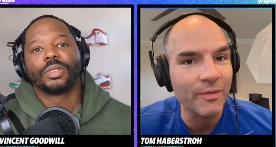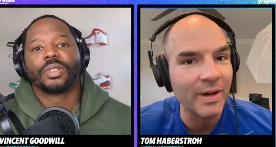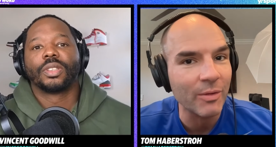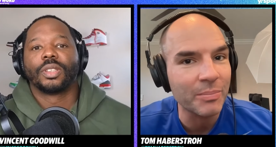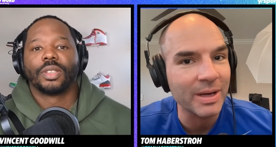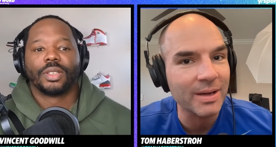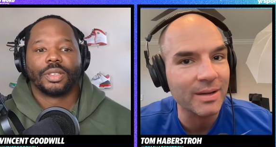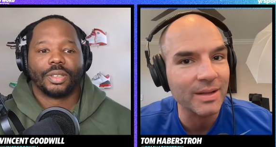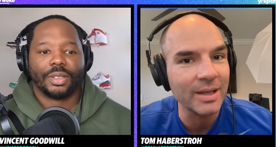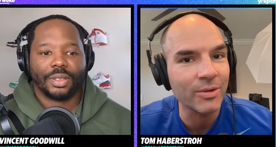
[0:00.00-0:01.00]
Speaker 1: know if I would pick
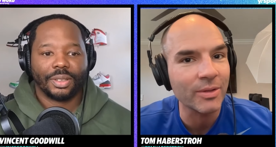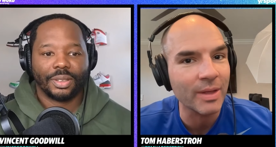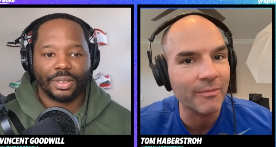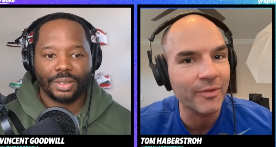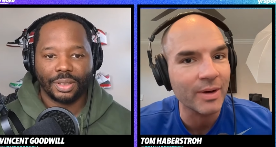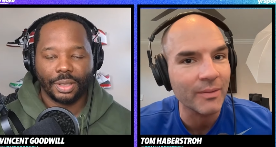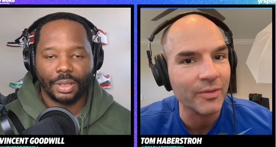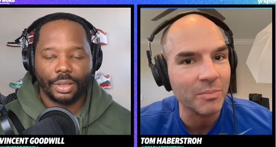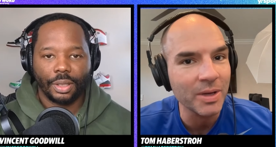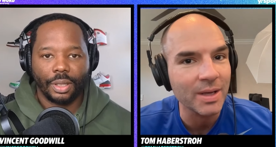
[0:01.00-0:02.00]
either of them for
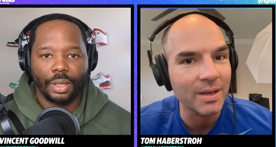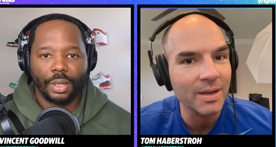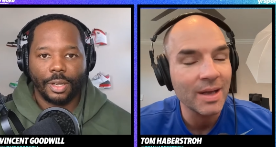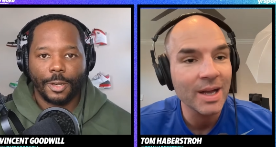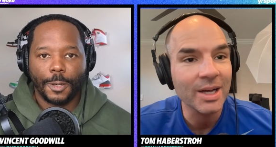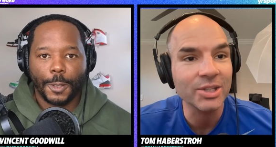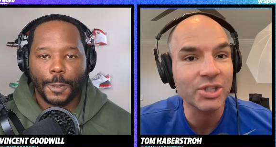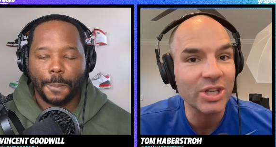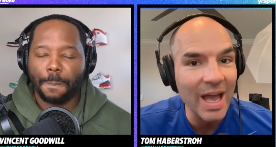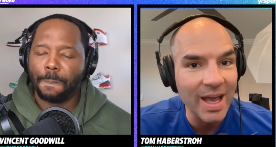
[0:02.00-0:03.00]
MVP. Because
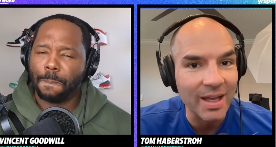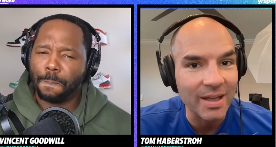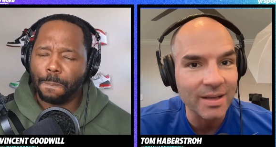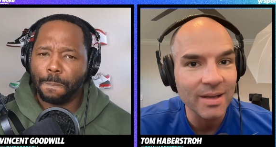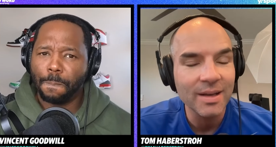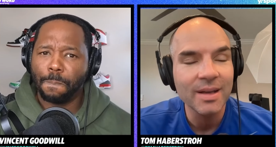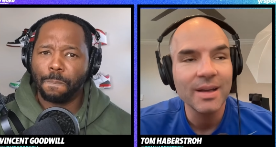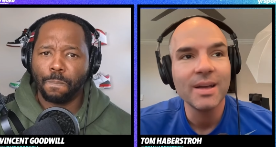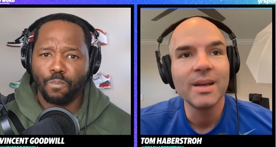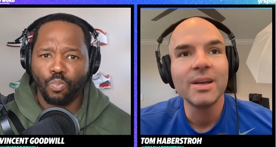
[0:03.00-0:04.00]
Shai,
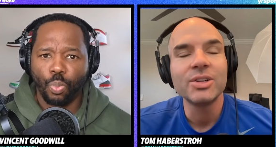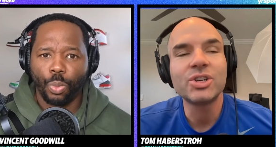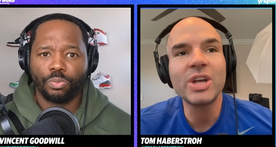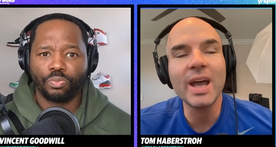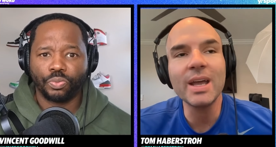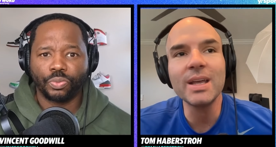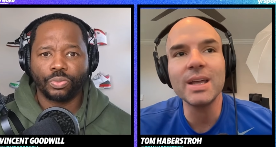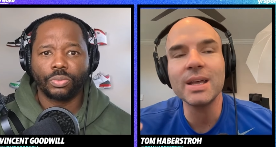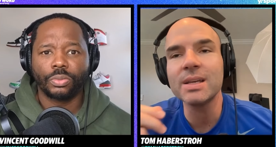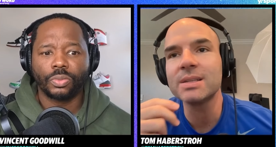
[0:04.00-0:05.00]
Shai
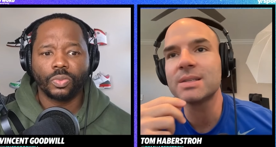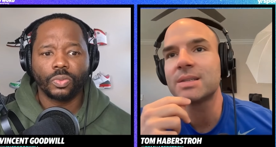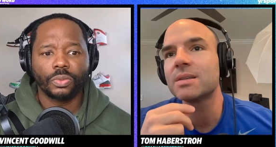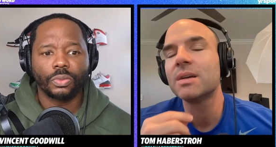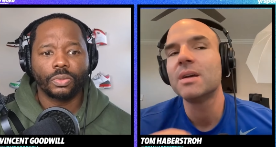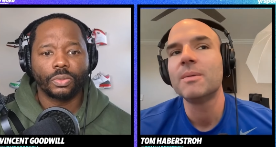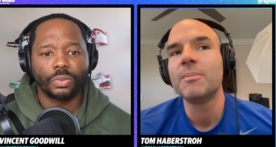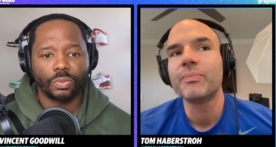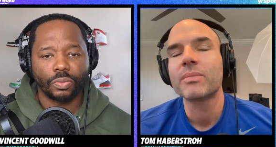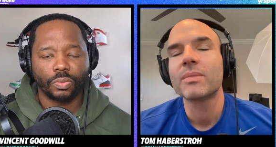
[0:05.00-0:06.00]
is,
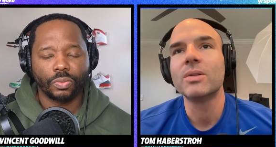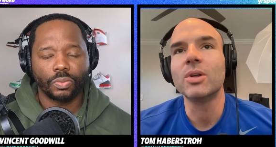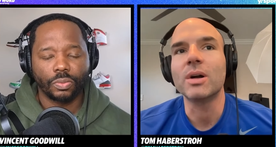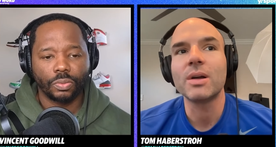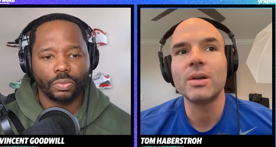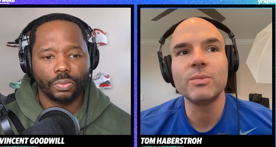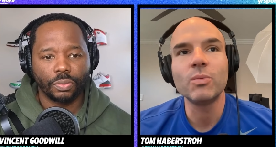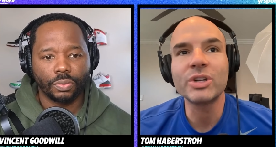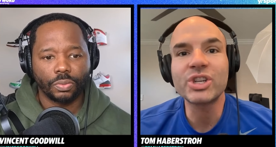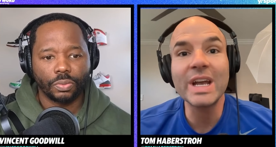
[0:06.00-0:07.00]
look,
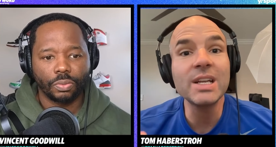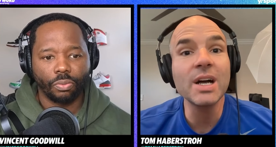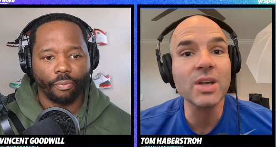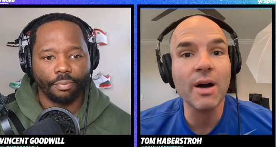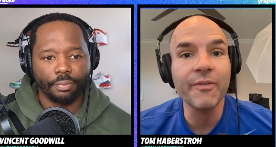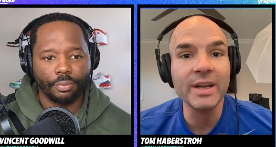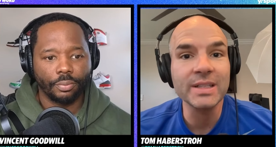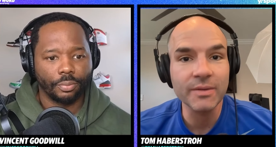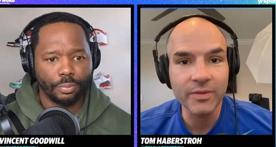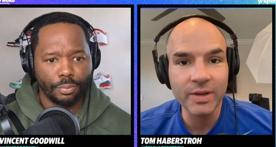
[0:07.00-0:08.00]
what Shai does
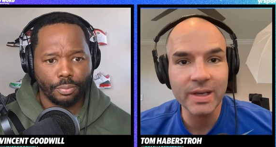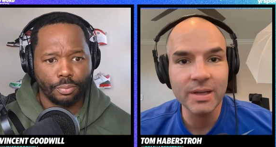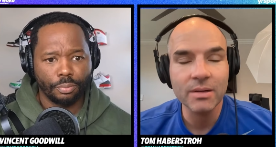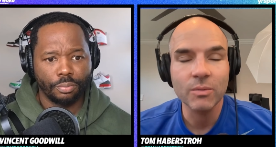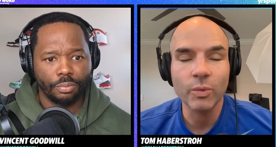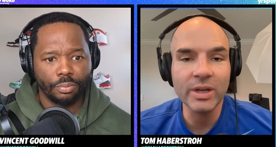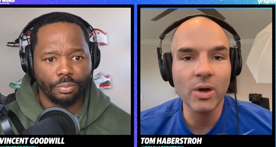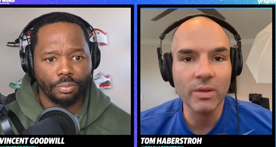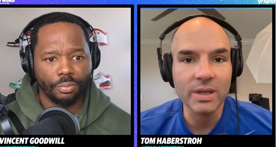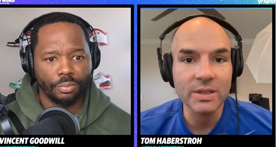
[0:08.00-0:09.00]
offensively, we
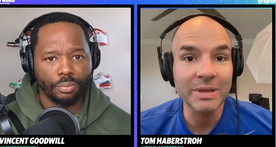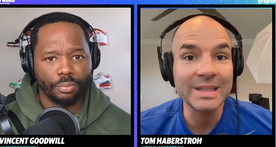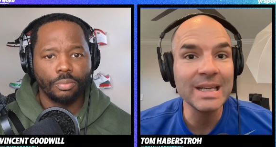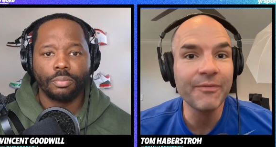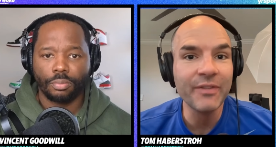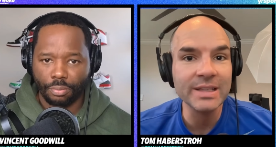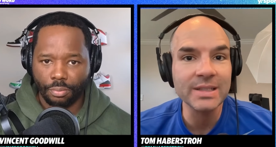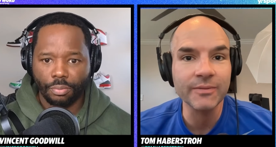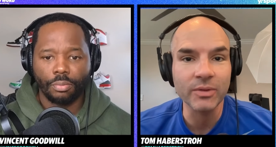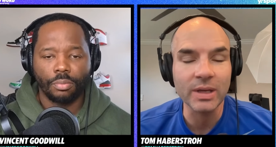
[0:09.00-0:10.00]
know this. But
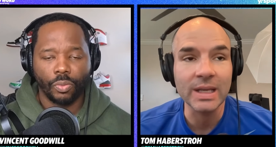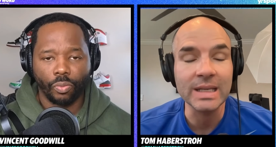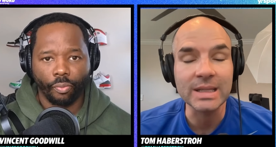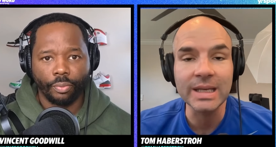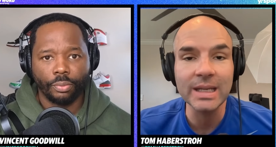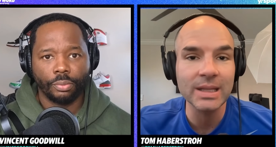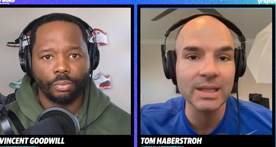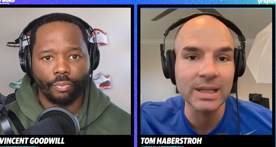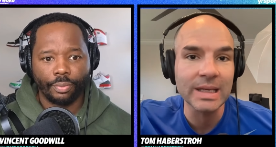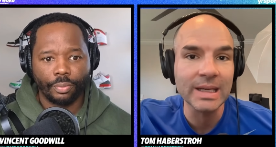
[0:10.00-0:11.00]
defensively, he's leading
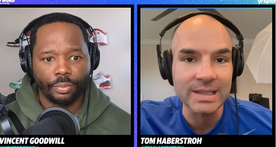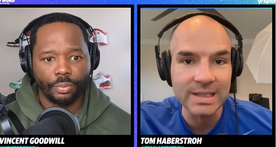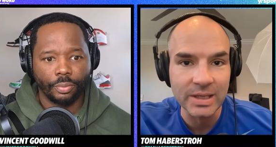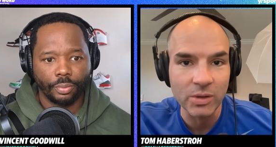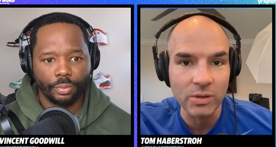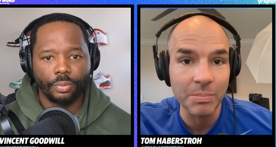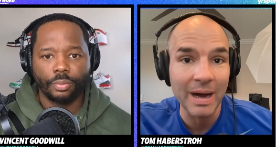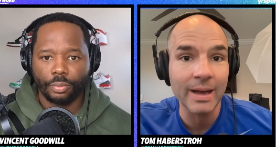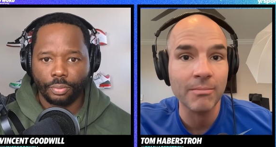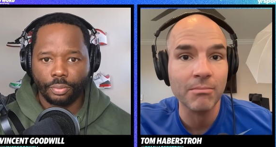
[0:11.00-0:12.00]
the league in steals
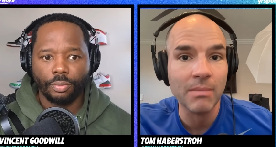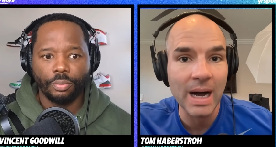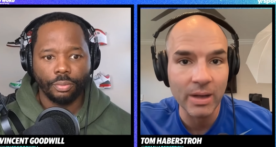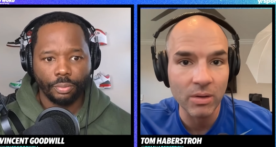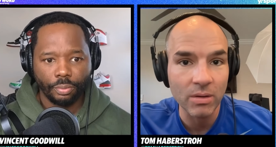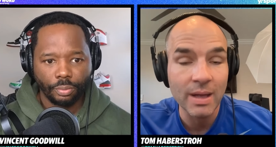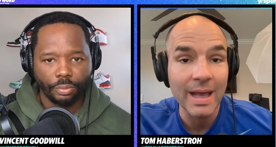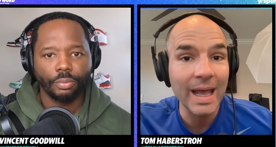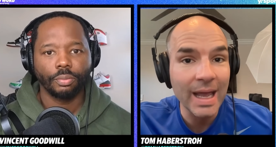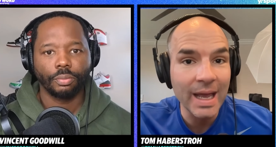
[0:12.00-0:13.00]
by a mile.
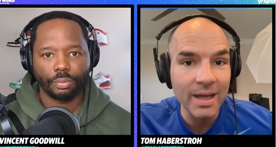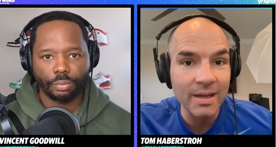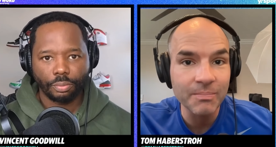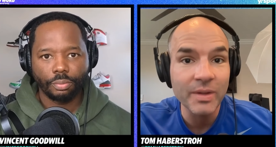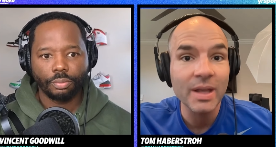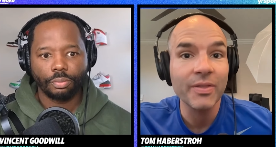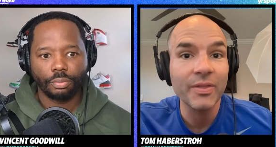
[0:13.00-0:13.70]
And